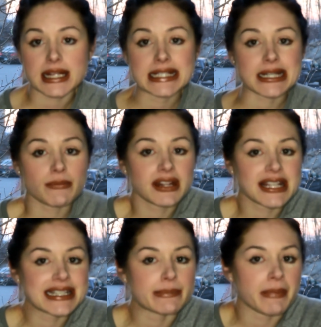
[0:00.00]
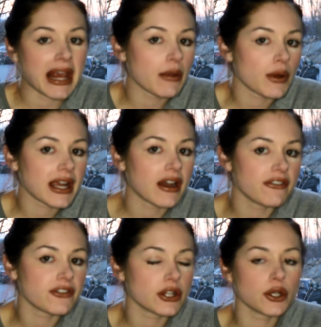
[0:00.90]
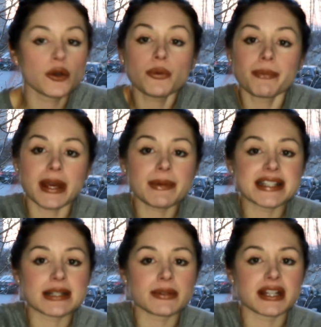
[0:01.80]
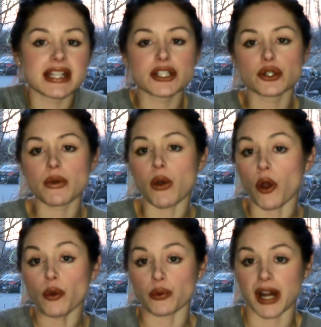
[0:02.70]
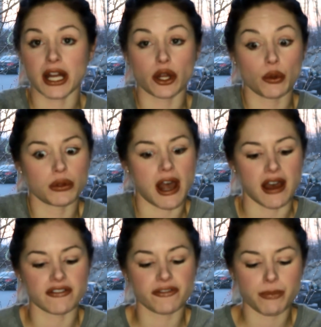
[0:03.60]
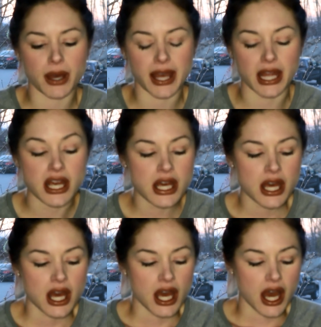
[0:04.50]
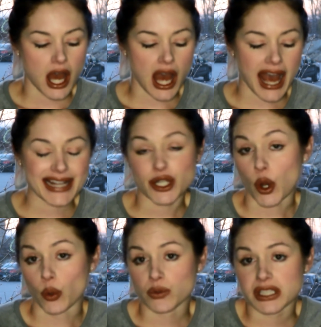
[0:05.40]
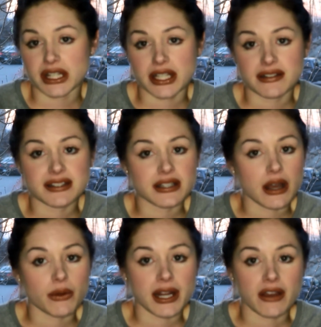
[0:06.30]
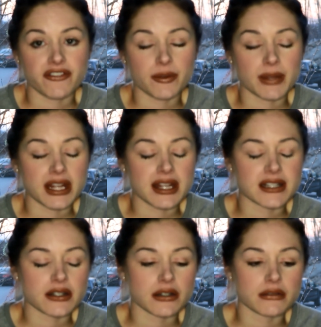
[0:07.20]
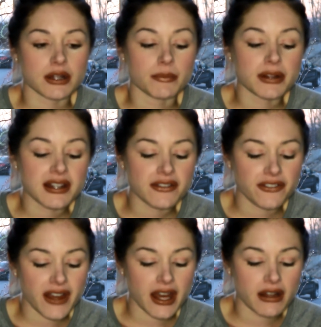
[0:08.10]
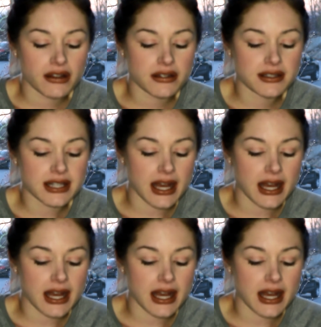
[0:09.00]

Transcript: Some of these may work out for you. Maybe some of these you own and you love, but I don't. These did not work out for me. These are complete fails.